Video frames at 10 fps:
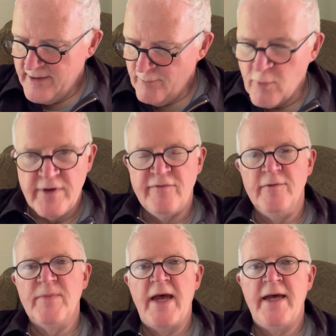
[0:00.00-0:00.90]

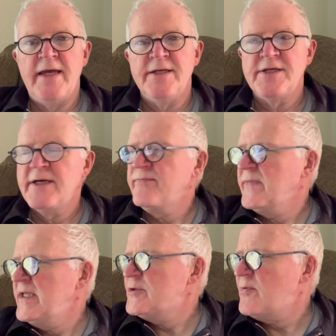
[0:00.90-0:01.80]
Wonderful. And the
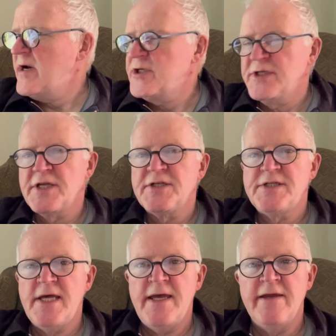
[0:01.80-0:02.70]
inspiration, as I
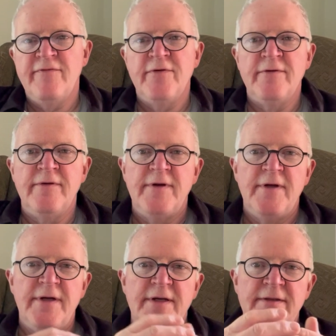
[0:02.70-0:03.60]
say, for
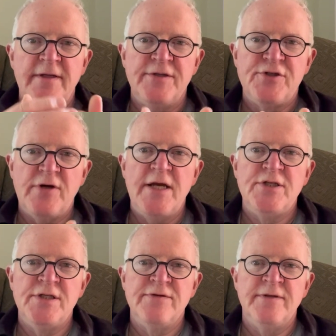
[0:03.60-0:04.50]
the
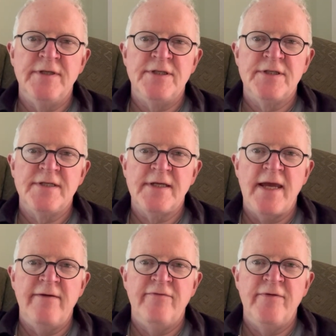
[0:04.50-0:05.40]
illustrations for this
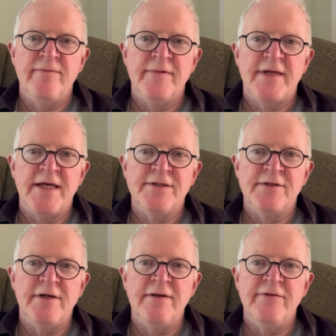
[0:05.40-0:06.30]
came from Käthe
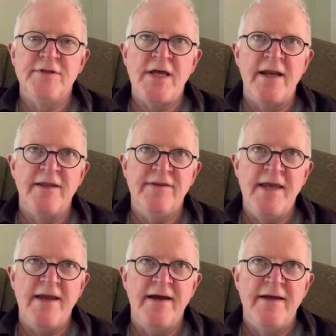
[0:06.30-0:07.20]
Kollwitz, and I
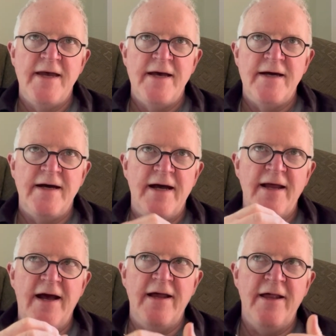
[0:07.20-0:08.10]
think
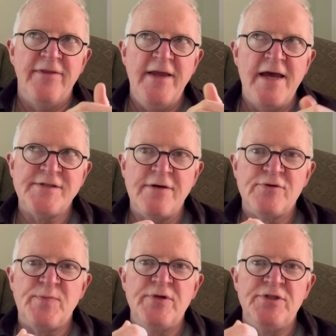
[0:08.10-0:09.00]
as I was
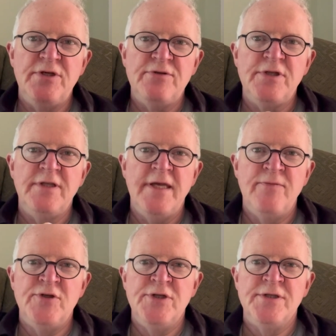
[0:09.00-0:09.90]
producing the
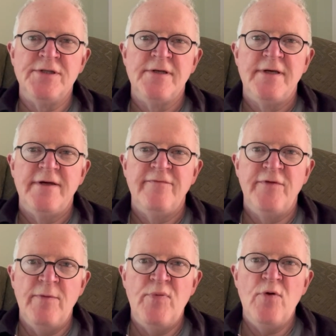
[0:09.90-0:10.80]
images for
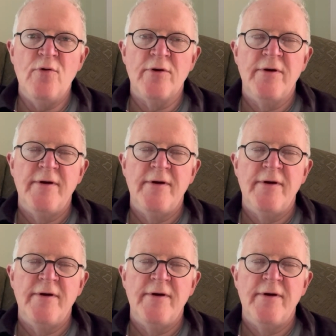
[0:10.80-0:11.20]
the book,